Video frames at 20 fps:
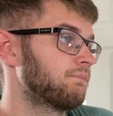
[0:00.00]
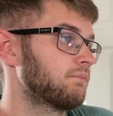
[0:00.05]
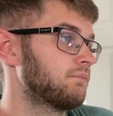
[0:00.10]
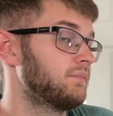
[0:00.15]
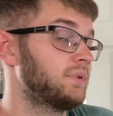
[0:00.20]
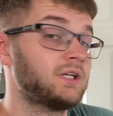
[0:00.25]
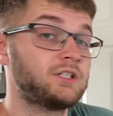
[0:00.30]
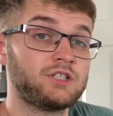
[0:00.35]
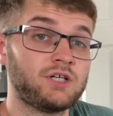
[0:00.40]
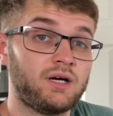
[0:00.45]

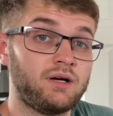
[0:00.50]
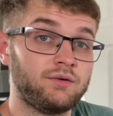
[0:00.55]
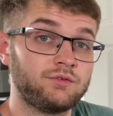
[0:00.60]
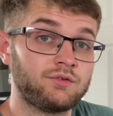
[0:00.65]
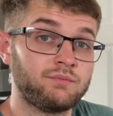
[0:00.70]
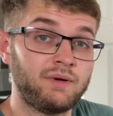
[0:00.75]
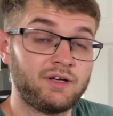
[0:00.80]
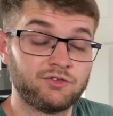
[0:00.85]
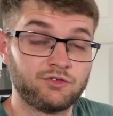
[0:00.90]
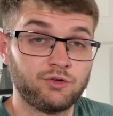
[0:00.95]
Big shout out to
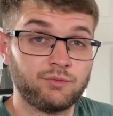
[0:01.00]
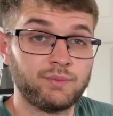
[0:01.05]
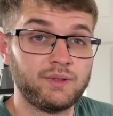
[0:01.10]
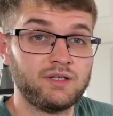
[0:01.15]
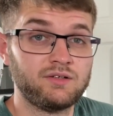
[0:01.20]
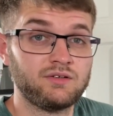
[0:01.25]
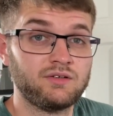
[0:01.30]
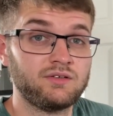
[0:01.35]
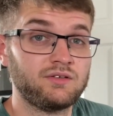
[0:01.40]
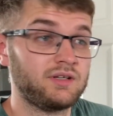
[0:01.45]
Master of
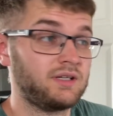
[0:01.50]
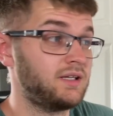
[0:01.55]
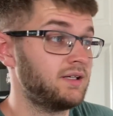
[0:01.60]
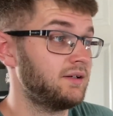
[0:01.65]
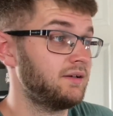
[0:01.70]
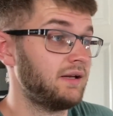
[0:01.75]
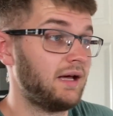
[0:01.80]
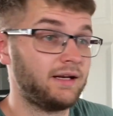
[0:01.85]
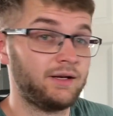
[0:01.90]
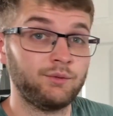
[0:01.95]
Pieces
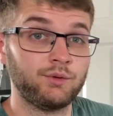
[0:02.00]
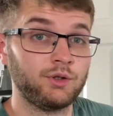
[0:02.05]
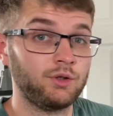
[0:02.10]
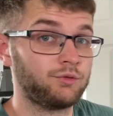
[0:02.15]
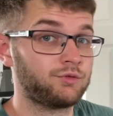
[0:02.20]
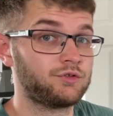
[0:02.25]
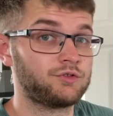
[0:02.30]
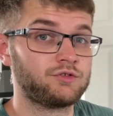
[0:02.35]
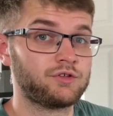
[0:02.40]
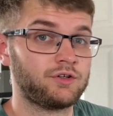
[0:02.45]
Ian. I know he
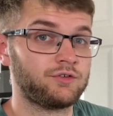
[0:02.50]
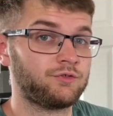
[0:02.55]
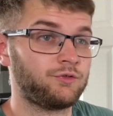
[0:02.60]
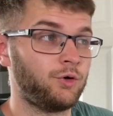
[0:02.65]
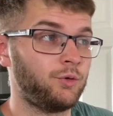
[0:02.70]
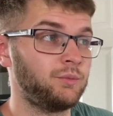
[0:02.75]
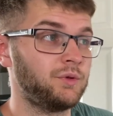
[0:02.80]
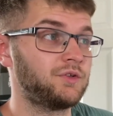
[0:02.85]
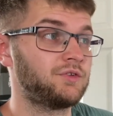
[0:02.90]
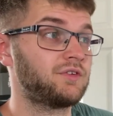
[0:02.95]
loves his
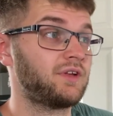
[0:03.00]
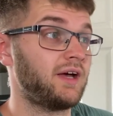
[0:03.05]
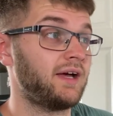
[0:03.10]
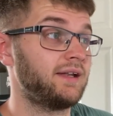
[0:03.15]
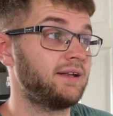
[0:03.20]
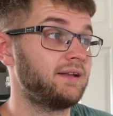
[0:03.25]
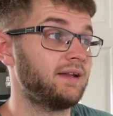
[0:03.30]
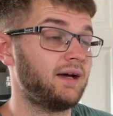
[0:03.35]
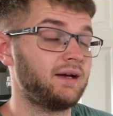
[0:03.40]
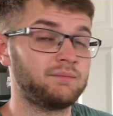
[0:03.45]
Transformers,
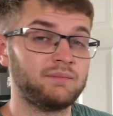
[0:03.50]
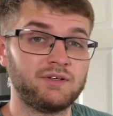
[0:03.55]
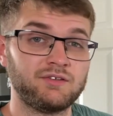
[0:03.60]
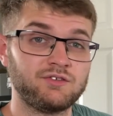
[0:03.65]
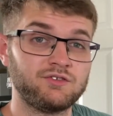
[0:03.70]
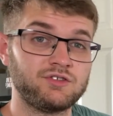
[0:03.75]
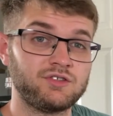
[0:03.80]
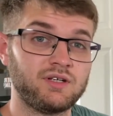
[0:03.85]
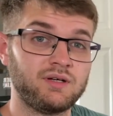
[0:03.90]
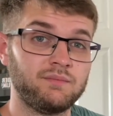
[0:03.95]
and I
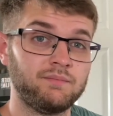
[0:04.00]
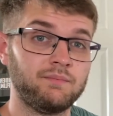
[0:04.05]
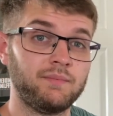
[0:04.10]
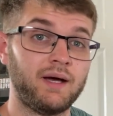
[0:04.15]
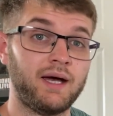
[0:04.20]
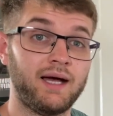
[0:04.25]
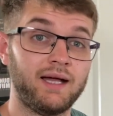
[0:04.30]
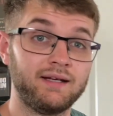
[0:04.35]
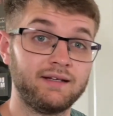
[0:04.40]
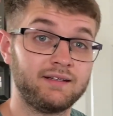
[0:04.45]
messaged him
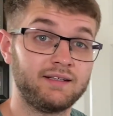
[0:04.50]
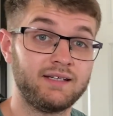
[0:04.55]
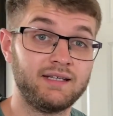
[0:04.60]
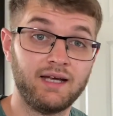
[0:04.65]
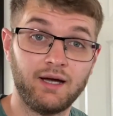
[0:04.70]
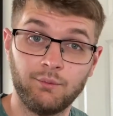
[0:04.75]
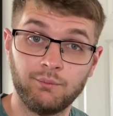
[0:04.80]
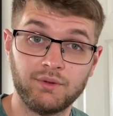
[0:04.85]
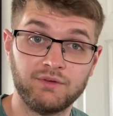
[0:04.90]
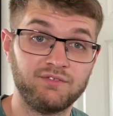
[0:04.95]
and he
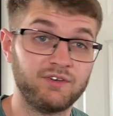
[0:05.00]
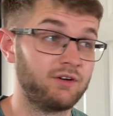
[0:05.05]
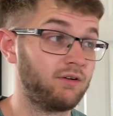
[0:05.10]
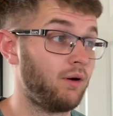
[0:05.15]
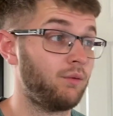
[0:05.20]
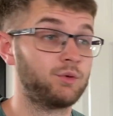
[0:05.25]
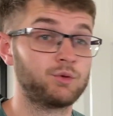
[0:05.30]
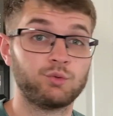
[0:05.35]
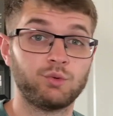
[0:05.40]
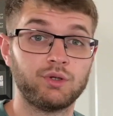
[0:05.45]
helped me figure out
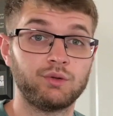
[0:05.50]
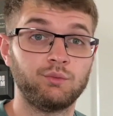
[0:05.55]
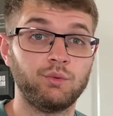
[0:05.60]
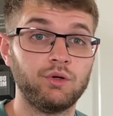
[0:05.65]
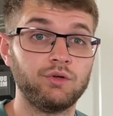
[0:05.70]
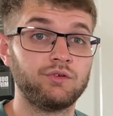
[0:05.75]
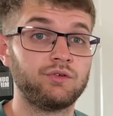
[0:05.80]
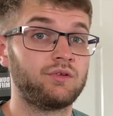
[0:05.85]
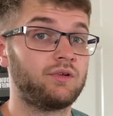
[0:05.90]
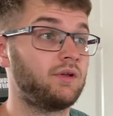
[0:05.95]
which one it
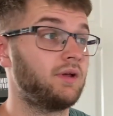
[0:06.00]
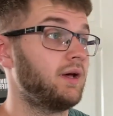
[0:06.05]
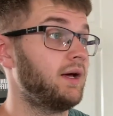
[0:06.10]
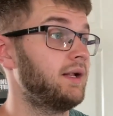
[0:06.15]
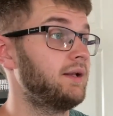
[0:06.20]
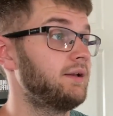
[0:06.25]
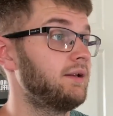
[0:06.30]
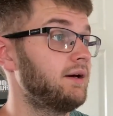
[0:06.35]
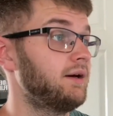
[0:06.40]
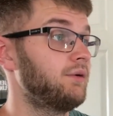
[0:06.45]
was,
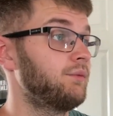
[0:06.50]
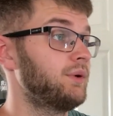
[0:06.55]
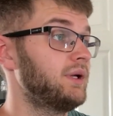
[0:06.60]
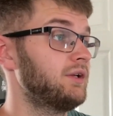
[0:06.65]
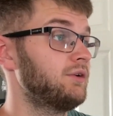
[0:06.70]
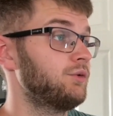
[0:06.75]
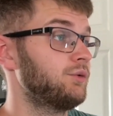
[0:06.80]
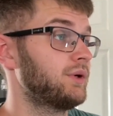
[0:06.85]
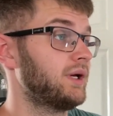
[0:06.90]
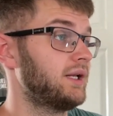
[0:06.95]
and we
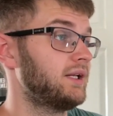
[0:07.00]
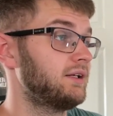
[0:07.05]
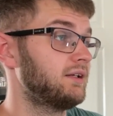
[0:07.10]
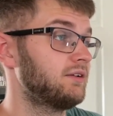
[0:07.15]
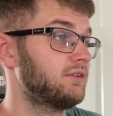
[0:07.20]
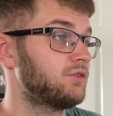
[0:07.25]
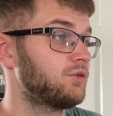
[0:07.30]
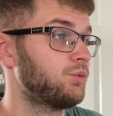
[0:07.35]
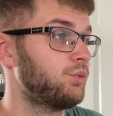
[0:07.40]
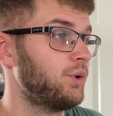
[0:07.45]
ended up getting
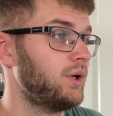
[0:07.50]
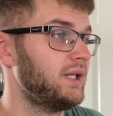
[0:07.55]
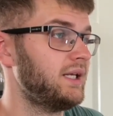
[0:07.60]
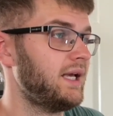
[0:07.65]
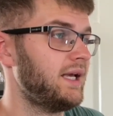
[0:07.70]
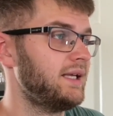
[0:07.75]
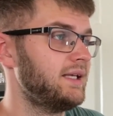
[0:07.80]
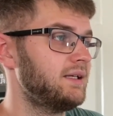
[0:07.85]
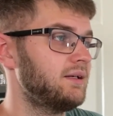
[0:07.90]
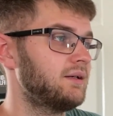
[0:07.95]

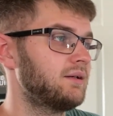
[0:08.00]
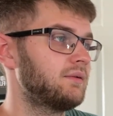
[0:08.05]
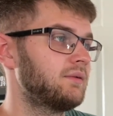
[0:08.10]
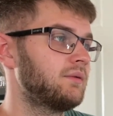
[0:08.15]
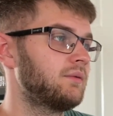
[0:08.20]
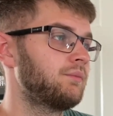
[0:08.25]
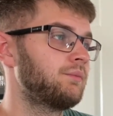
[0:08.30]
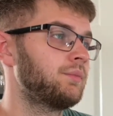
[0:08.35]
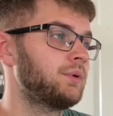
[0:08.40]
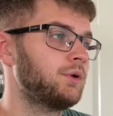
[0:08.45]
28
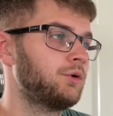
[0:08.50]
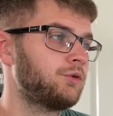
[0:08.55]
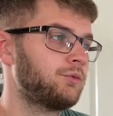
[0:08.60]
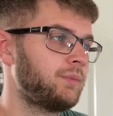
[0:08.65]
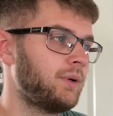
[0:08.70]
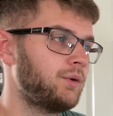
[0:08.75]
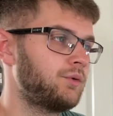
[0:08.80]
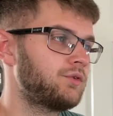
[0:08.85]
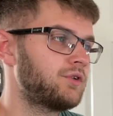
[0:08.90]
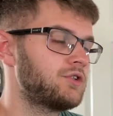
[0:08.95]
plus
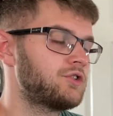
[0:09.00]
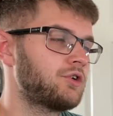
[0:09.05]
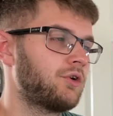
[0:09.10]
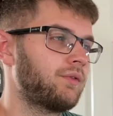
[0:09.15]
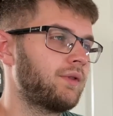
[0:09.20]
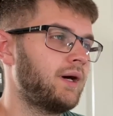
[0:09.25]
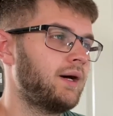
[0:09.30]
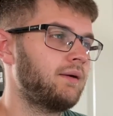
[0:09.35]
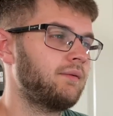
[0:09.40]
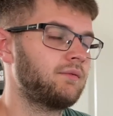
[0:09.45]
postage on
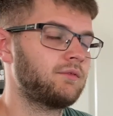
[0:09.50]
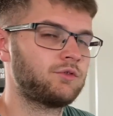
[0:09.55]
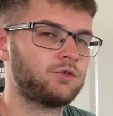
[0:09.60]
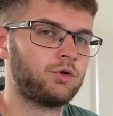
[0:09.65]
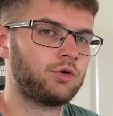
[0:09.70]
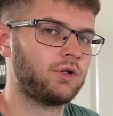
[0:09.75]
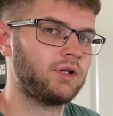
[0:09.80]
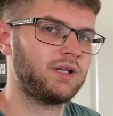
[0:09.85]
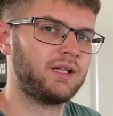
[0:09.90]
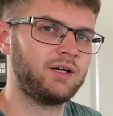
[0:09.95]
that.
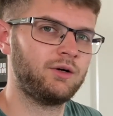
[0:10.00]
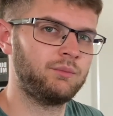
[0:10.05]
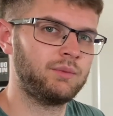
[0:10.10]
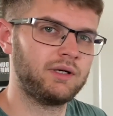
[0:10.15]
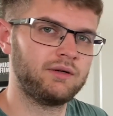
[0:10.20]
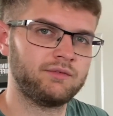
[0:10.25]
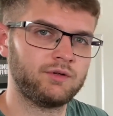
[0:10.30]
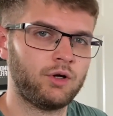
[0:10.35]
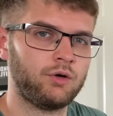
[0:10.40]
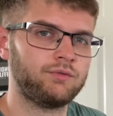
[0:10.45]
Took a little bit
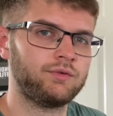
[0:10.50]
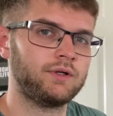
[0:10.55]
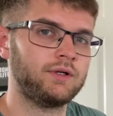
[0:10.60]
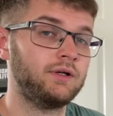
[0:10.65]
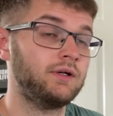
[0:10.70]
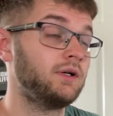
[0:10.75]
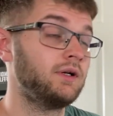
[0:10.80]
of an offer,